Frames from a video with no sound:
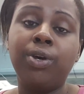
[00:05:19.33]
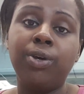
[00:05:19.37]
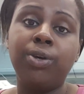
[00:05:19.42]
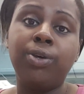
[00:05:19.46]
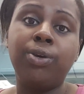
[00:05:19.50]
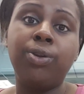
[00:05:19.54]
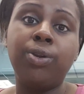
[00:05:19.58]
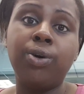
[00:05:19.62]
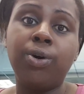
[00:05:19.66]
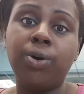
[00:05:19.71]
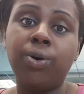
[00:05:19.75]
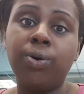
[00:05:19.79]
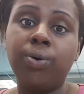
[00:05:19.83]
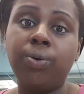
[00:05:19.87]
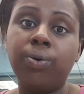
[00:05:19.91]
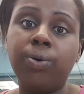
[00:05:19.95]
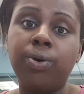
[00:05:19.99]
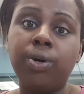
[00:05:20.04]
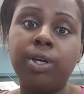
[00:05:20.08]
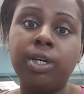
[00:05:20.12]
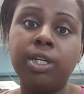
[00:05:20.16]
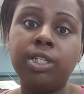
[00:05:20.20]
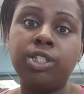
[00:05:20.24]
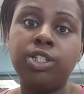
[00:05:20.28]
You know,
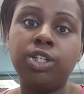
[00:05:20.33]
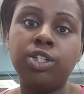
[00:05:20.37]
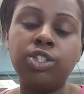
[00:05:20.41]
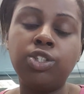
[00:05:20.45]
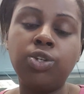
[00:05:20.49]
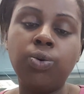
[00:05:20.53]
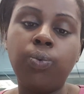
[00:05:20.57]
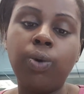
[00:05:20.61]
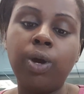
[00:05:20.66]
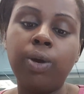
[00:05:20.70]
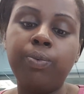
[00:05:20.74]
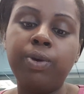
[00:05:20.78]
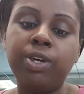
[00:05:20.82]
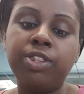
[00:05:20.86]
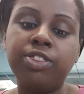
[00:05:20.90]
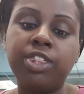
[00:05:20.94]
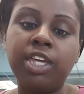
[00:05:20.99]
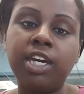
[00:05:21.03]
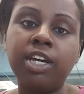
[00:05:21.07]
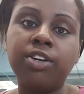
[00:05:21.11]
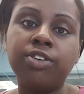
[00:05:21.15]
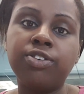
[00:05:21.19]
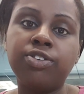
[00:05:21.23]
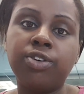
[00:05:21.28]
just the way we
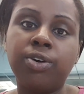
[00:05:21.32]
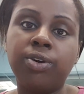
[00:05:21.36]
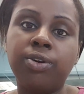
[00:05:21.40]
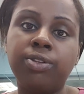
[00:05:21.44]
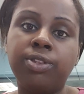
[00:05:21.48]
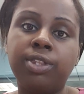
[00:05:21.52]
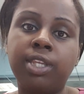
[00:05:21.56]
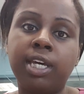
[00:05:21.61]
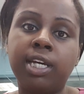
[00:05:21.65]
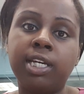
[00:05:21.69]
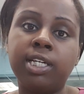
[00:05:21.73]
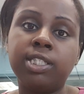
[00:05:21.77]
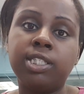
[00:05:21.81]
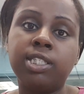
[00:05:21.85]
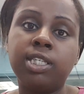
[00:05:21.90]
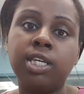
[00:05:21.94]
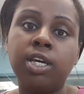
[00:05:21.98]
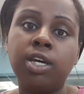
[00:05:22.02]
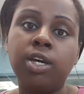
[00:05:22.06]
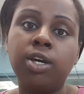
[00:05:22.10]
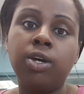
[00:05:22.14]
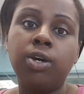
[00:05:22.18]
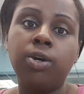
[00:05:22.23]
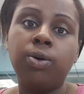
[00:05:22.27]
think of certain things.
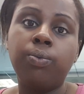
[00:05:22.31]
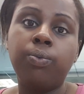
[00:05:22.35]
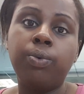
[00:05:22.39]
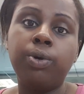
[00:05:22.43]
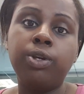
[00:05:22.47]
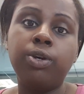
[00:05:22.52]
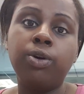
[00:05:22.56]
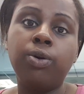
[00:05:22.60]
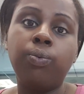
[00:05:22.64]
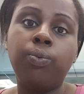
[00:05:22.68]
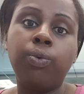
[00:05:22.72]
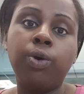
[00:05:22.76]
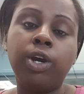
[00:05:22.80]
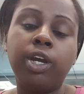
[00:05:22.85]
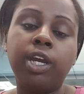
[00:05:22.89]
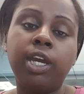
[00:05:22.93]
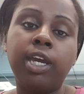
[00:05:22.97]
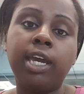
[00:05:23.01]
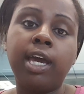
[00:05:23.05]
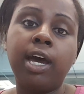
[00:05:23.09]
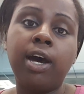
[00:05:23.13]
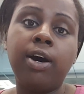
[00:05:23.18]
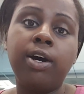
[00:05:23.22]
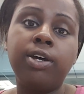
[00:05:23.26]
When you're
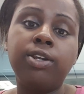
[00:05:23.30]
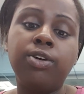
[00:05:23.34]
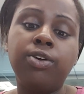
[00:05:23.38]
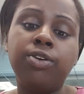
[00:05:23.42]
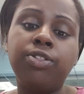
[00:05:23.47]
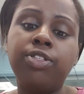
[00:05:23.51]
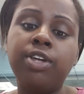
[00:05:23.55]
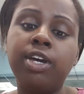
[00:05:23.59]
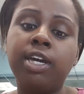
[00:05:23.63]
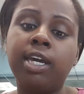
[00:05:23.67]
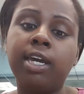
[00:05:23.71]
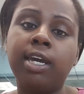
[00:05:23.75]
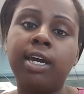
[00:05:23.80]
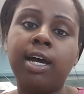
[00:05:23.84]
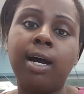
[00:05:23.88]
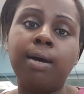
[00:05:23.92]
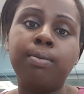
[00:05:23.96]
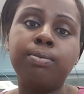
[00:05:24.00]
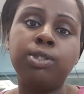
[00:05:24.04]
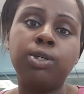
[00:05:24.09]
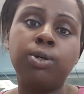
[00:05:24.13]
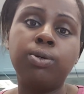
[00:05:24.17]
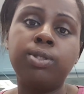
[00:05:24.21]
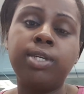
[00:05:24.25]
working out and you're thinking,
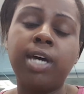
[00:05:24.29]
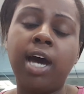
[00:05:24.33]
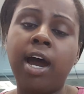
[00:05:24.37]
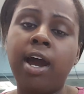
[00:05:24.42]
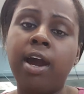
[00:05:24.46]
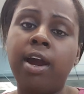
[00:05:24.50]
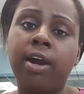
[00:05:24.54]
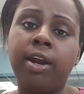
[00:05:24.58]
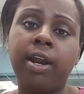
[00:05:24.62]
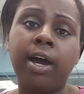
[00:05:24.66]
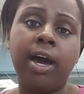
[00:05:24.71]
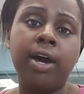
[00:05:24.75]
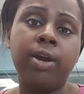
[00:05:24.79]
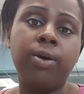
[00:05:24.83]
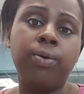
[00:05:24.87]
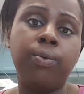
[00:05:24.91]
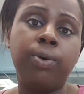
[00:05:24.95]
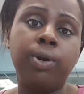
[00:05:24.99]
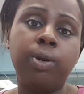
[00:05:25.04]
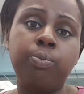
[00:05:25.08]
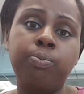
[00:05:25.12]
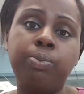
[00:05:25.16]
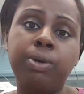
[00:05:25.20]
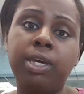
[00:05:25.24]
I'm so tired, I don't
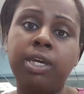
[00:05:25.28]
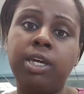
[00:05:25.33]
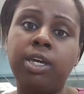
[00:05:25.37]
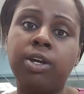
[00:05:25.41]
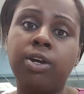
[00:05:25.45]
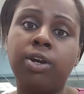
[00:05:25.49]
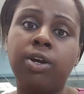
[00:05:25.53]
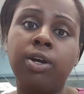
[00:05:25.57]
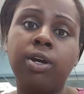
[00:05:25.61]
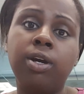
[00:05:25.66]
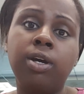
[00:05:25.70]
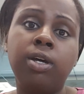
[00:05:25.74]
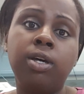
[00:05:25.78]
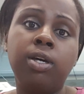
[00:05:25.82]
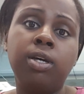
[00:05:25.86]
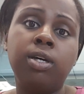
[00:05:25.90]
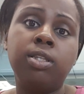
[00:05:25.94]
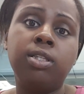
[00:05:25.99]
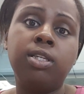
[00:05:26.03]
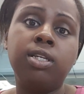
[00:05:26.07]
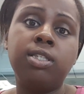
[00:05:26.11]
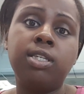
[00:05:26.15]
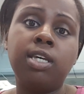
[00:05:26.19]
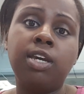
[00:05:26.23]
want to be here,
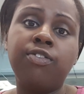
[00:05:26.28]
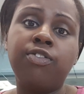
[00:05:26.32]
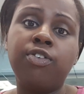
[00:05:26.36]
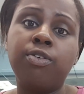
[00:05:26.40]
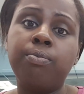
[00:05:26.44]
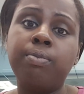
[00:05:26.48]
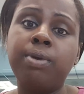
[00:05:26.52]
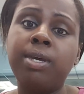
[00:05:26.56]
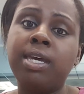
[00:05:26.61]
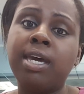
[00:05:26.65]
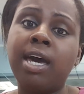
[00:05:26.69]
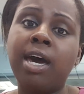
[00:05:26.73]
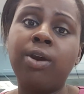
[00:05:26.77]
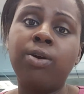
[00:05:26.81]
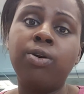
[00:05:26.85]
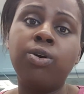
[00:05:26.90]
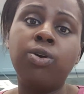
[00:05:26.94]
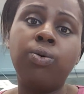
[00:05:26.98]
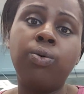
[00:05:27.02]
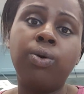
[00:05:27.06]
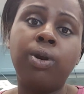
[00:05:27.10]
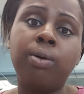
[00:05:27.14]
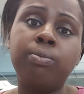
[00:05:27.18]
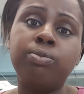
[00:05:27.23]
this ain't for me, I don't
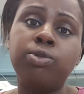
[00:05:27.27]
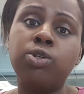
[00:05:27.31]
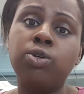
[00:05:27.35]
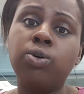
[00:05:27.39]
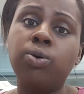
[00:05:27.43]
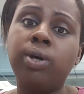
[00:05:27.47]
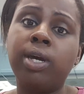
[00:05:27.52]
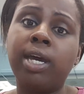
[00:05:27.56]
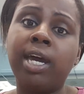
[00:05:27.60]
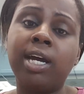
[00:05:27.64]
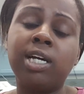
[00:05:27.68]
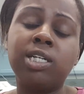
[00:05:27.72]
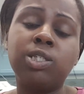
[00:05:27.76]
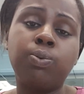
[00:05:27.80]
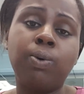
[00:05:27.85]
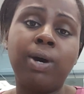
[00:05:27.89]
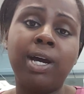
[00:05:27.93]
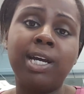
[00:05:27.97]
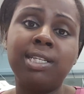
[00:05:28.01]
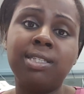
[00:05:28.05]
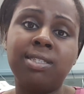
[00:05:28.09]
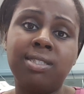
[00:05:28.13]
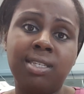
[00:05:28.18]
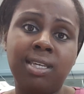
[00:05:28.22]
know what I'm doing, X, Y,
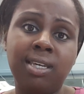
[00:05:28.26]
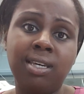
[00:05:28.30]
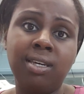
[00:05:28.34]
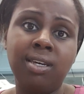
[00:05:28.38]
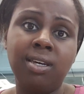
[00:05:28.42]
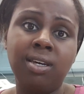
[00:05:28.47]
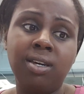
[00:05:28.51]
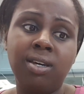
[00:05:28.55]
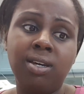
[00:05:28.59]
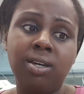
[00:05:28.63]
and Z,